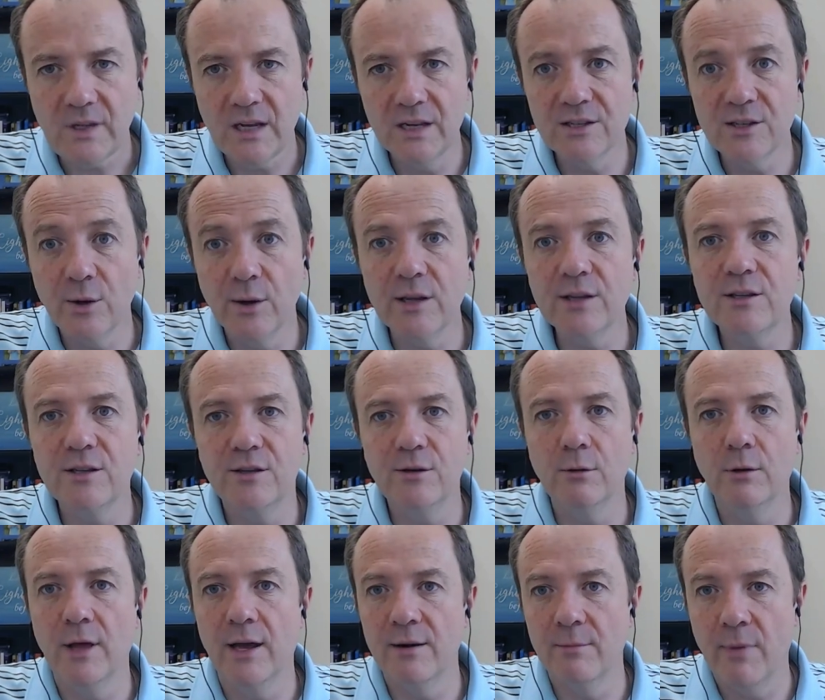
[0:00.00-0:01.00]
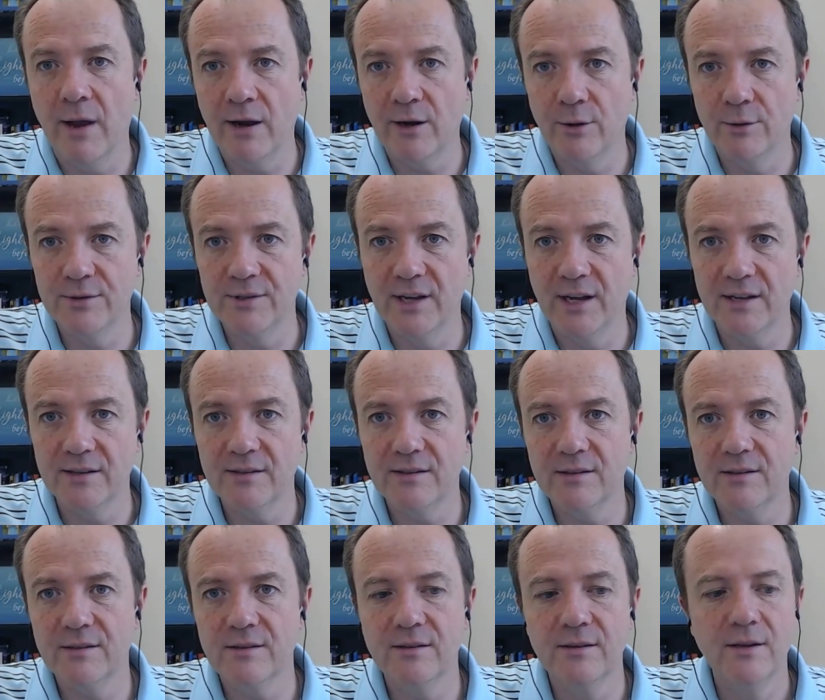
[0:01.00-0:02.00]
And so I get to do a lot of micro
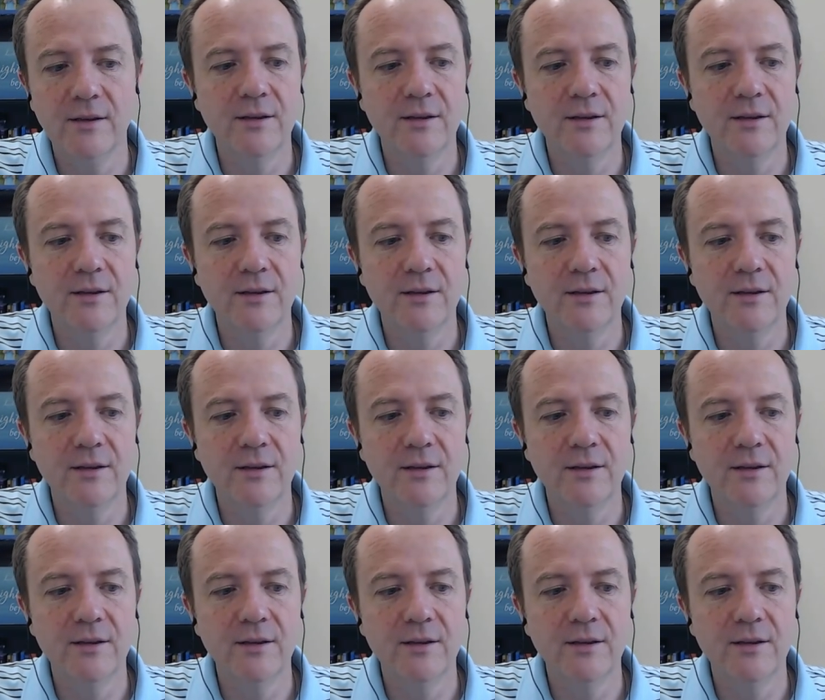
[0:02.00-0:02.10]
tests.